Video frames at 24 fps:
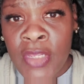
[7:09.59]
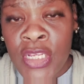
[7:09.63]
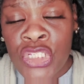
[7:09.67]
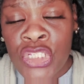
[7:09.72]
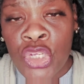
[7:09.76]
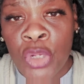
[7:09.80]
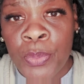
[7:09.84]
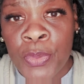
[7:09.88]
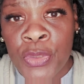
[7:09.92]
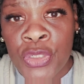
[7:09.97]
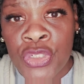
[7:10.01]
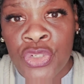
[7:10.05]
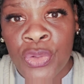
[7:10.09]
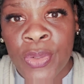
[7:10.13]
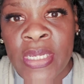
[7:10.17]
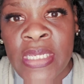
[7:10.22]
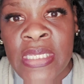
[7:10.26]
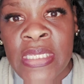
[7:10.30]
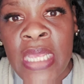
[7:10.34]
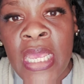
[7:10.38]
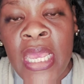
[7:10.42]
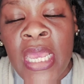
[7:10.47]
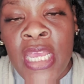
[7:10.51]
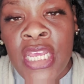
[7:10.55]
Soper's
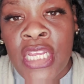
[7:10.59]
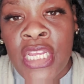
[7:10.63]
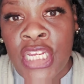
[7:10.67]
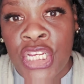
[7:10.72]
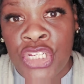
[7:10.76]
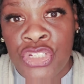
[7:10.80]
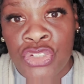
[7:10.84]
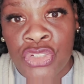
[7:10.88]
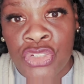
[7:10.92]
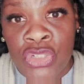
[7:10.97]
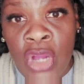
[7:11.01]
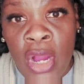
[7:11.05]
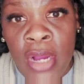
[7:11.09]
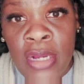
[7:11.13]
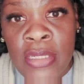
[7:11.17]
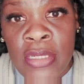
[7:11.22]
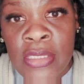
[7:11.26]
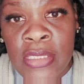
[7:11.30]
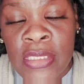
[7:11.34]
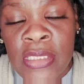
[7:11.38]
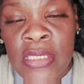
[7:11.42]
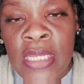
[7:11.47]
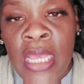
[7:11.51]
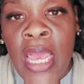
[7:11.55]
Choice, Nature's
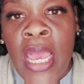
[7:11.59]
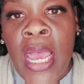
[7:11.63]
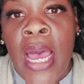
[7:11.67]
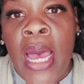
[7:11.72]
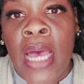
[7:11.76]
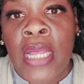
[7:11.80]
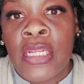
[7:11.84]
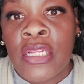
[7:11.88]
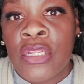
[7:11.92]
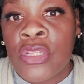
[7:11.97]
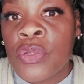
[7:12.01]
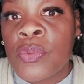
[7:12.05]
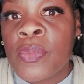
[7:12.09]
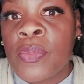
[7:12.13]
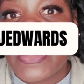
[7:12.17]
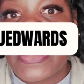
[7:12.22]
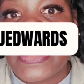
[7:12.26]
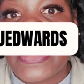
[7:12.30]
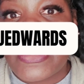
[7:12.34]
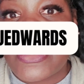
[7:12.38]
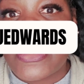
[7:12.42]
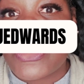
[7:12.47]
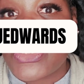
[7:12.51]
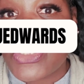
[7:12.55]
Gardens. Another
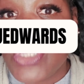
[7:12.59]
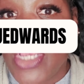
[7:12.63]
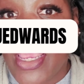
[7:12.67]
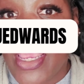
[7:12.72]
one is